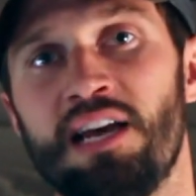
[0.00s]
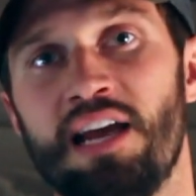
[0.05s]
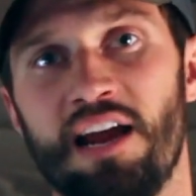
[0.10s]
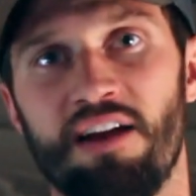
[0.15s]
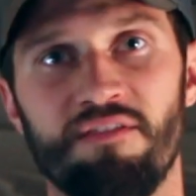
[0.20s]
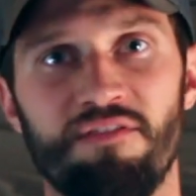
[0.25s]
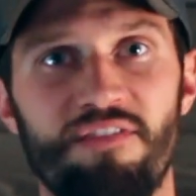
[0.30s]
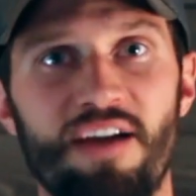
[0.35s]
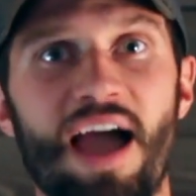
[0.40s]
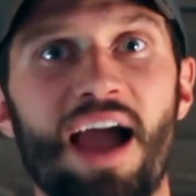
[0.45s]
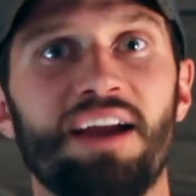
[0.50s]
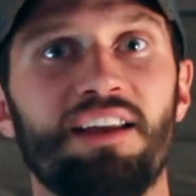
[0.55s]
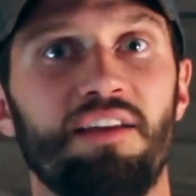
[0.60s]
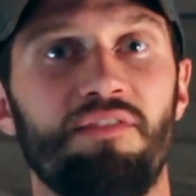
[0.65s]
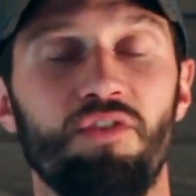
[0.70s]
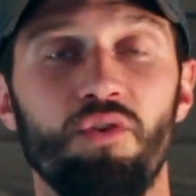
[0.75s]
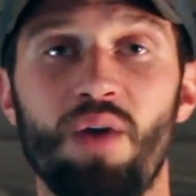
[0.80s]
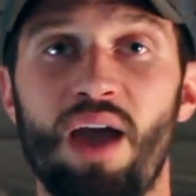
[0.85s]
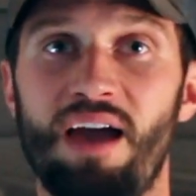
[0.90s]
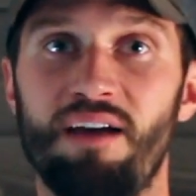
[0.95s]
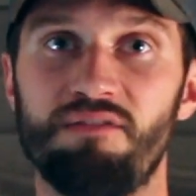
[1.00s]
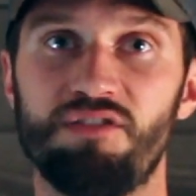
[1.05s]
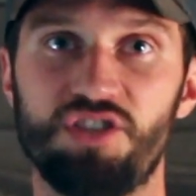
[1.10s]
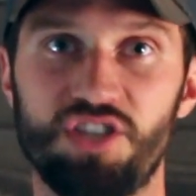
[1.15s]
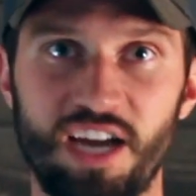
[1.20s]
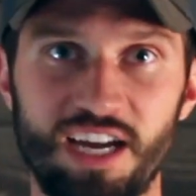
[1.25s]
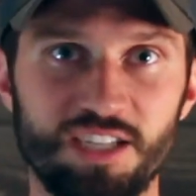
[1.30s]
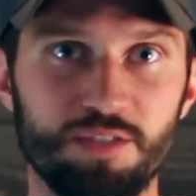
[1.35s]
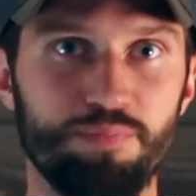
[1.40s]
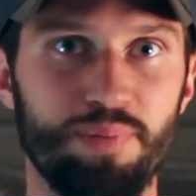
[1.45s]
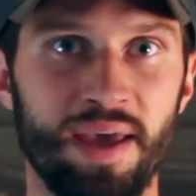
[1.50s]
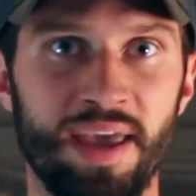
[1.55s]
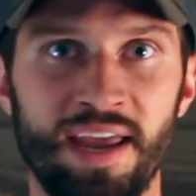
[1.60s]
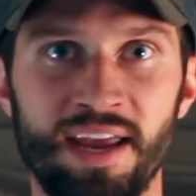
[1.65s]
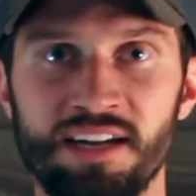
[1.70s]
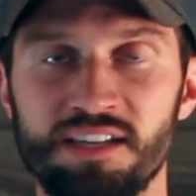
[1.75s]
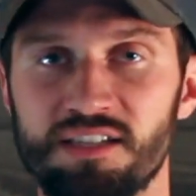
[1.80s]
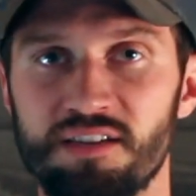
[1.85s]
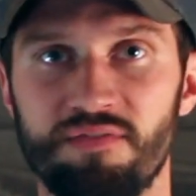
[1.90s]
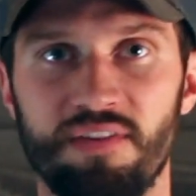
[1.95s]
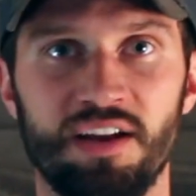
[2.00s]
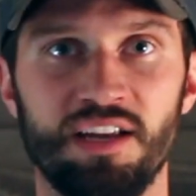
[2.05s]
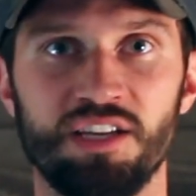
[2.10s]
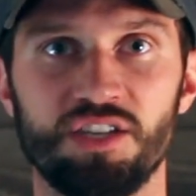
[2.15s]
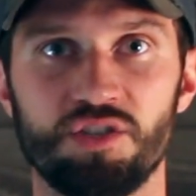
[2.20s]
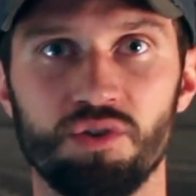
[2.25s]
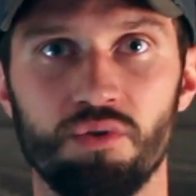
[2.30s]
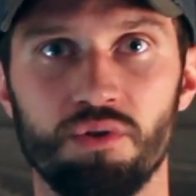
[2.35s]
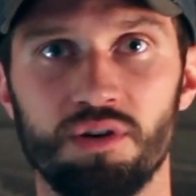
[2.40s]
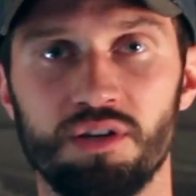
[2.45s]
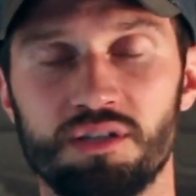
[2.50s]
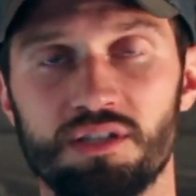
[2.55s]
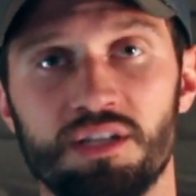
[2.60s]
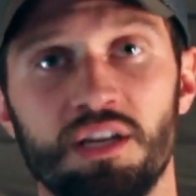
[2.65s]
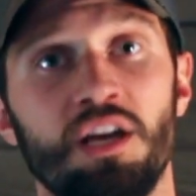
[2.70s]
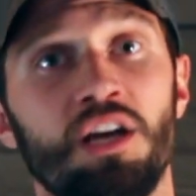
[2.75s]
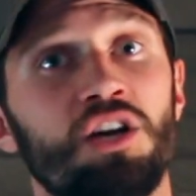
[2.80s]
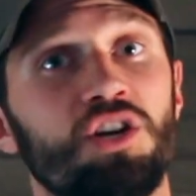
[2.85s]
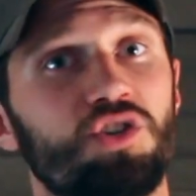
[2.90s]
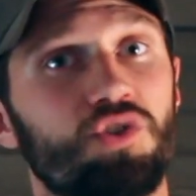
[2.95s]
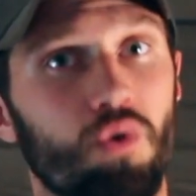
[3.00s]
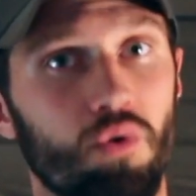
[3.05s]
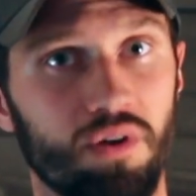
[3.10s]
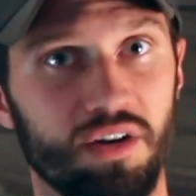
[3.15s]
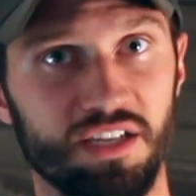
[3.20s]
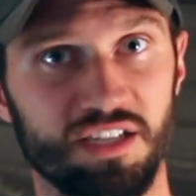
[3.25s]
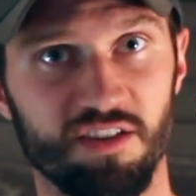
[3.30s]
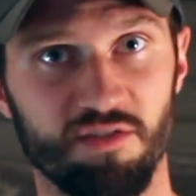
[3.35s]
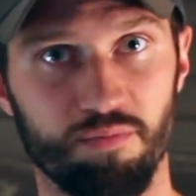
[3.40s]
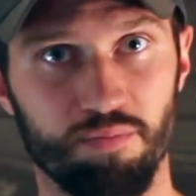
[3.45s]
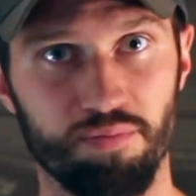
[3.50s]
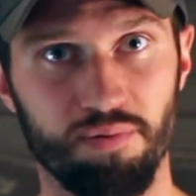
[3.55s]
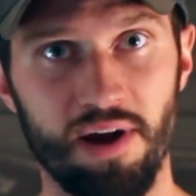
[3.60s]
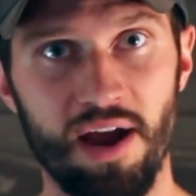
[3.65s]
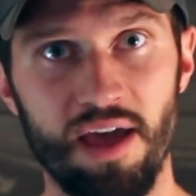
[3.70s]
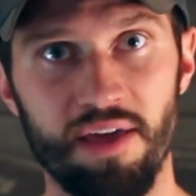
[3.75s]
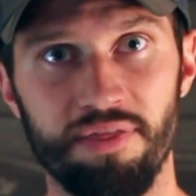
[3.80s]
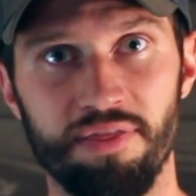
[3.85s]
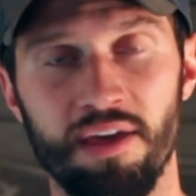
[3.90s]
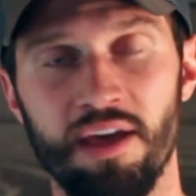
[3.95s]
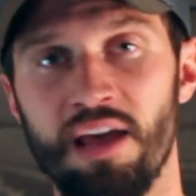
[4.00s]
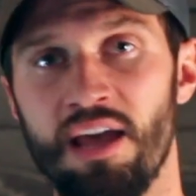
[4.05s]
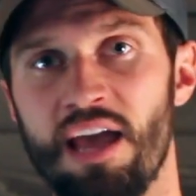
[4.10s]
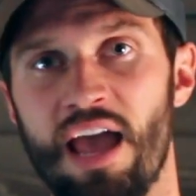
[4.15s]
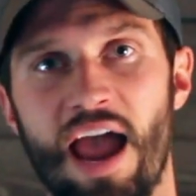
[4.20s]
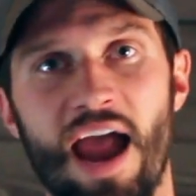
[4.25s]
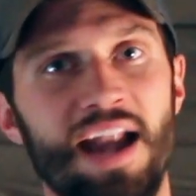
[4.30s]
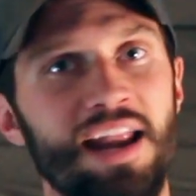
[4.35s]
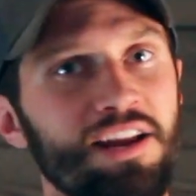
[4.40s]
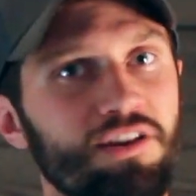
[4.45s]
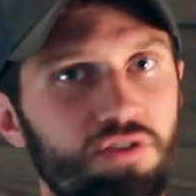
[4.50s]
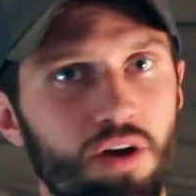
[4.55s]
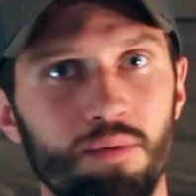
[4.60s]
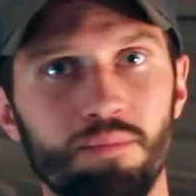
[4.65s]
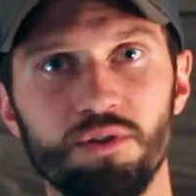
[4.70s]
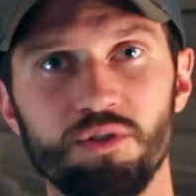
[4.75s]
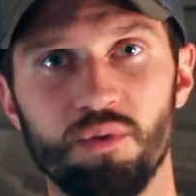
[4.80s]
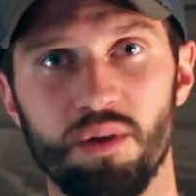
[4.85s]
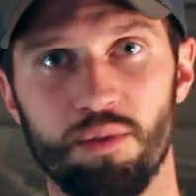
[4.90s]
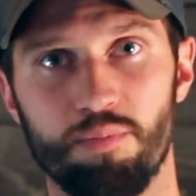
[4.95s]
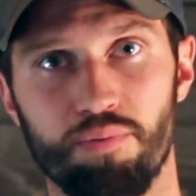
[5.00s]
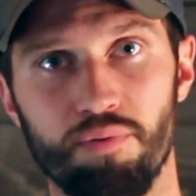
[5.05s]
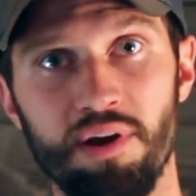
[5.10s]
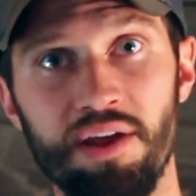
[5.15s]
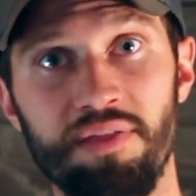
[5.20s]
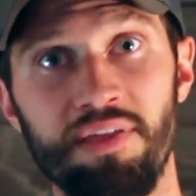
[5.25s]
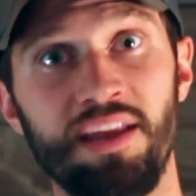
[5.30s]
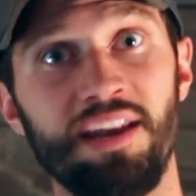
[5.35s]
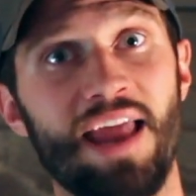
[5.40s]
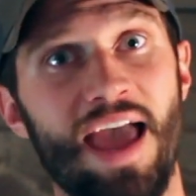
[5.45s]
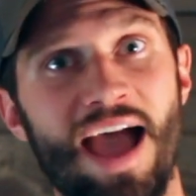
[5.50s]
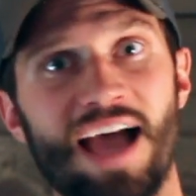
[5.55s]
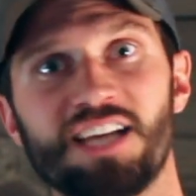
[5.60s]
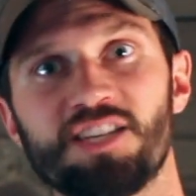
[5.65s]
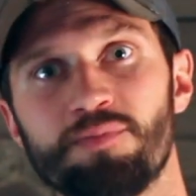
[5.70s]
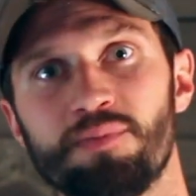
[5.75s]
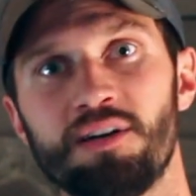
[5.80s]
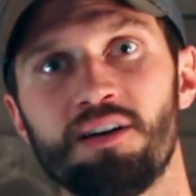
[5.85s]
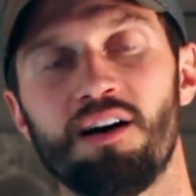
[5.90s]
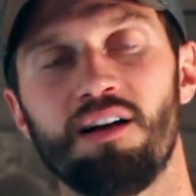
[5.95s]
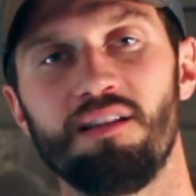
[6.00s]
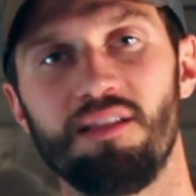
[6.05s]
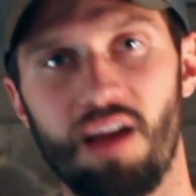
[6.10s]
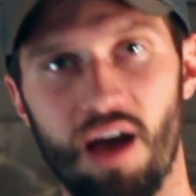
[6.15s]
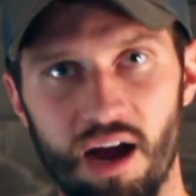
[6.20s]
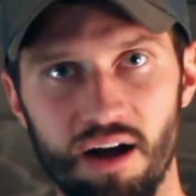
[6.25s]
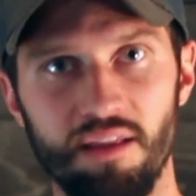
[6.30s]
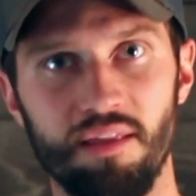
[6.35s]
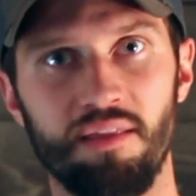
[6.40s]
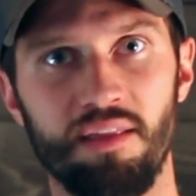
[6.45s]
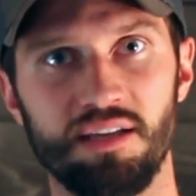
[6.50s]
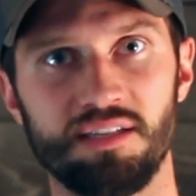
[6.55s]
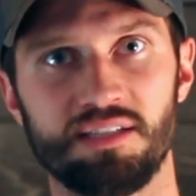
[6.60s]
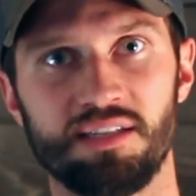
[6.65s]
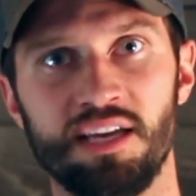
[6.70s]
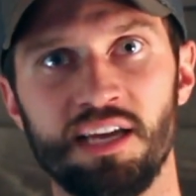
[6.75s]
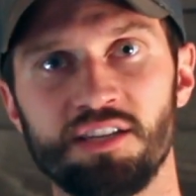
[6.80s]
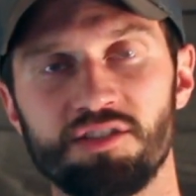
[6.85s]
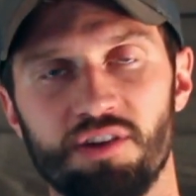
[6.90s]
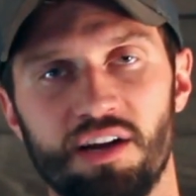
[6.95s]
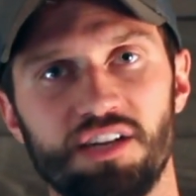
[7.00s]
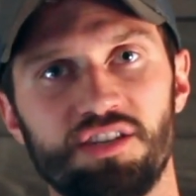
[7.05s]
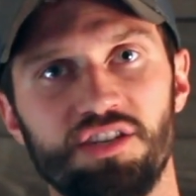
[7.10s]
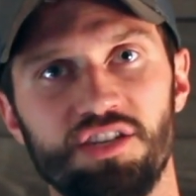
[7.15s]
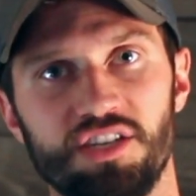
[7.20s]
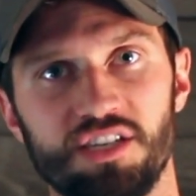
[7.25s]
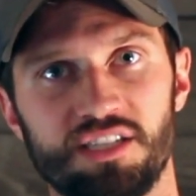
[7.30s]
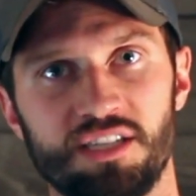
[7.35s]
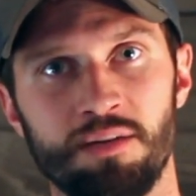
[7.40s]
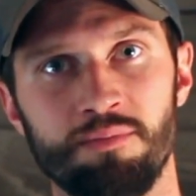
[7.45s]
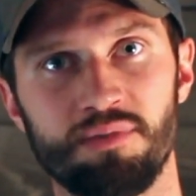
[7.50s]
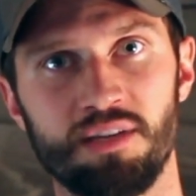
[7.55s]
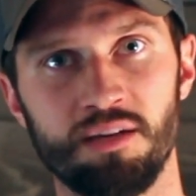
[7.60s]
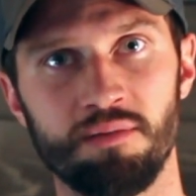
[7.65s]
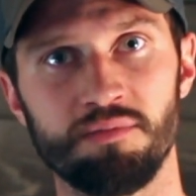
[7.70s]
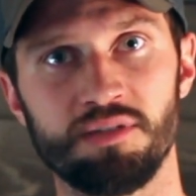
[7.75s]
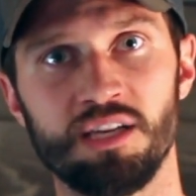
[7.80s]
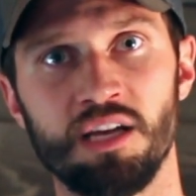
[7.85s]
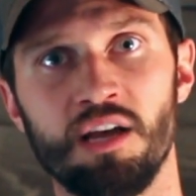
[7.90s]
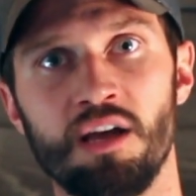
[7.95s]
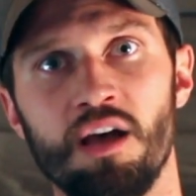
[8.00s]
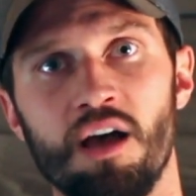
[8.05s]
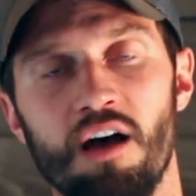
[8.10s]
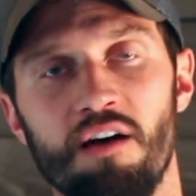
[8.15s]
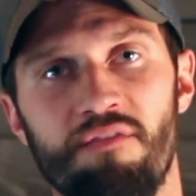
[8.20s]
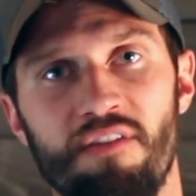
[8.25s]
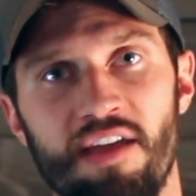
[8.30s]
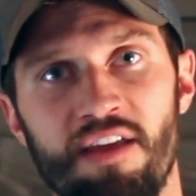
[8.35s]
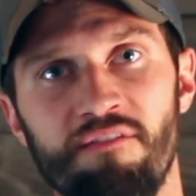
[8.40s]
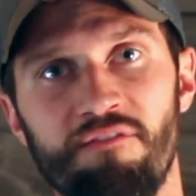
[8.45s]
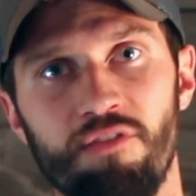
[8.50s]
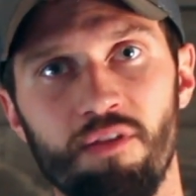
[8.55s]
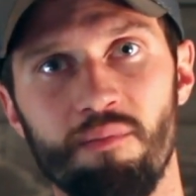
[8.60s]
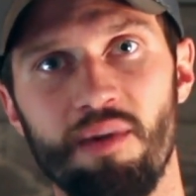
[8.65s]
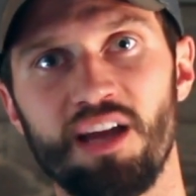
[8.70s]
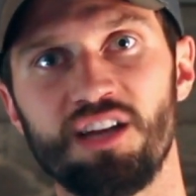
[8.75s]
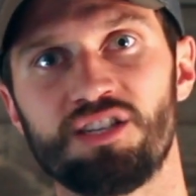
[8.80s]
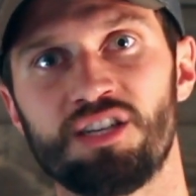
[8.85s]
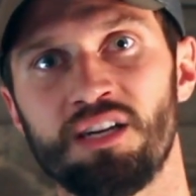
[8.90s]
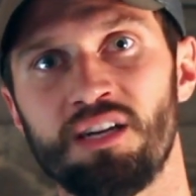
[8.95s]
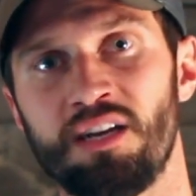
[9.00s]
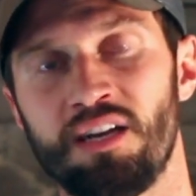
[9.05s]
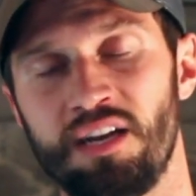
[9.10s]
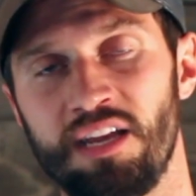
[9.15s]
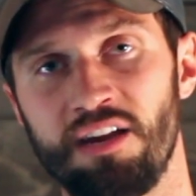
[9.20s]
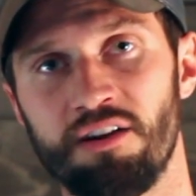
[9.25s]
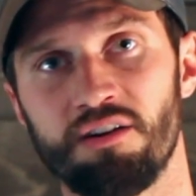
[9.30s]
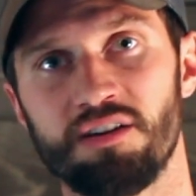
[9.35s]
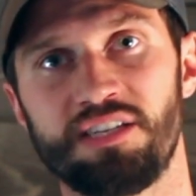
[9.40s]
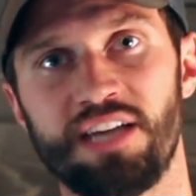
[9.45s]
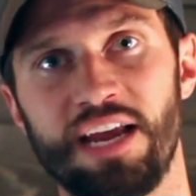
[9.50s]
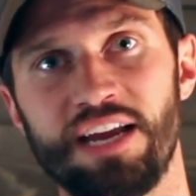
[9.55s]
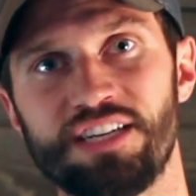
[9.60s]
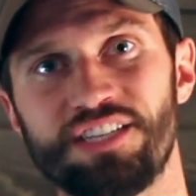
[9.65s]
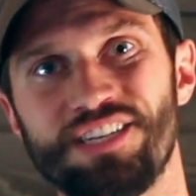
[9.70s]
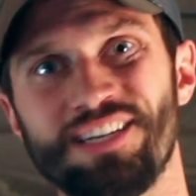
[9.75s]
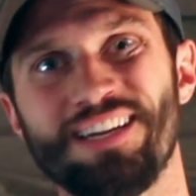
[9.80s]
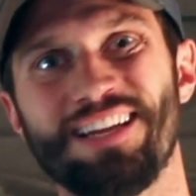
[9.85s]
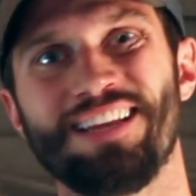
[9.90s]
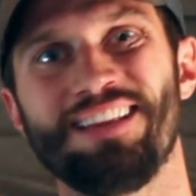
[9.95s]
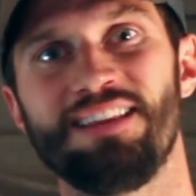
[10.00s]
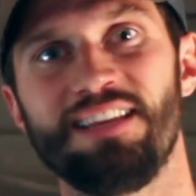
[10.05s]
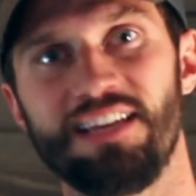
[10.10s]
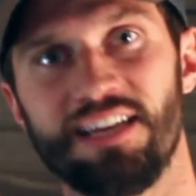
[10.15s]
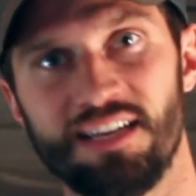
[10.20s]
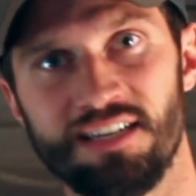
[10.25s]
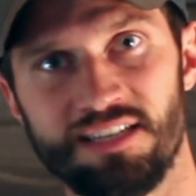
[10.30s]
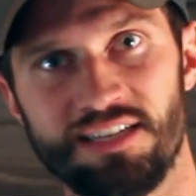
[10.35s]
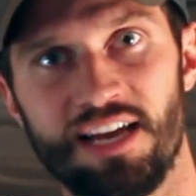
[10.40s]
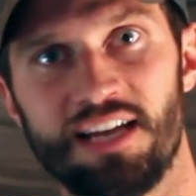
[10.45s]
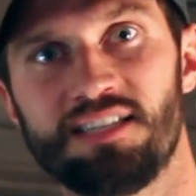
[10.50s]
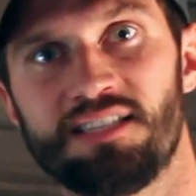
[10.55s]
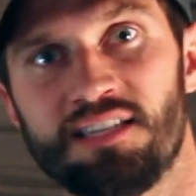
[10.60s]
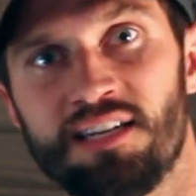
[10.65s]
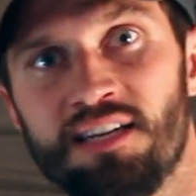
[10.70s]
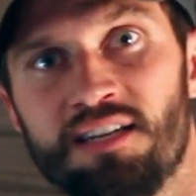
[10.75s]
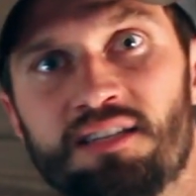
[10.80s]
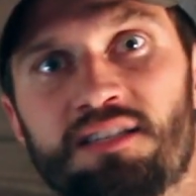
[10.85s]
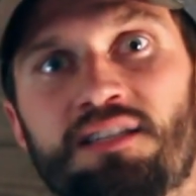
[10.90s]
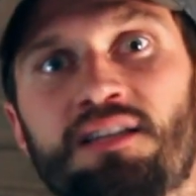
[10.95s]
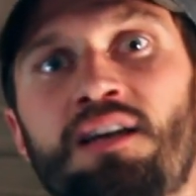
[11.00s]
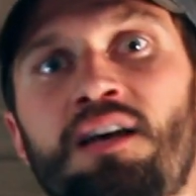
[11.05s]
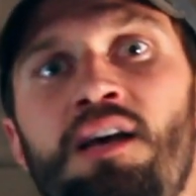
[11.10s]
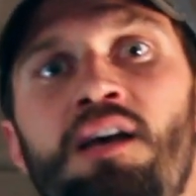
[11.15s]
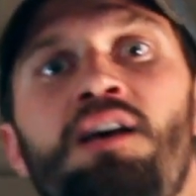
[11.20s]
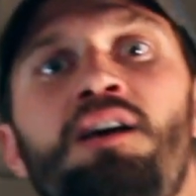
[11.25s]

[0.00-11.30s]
In fact, if you have chest pains of any sorts, shortness of breath, any troubles with breathing, asthma, a lot of these things are actually just symptoms of inflammation and irritation in the intestines.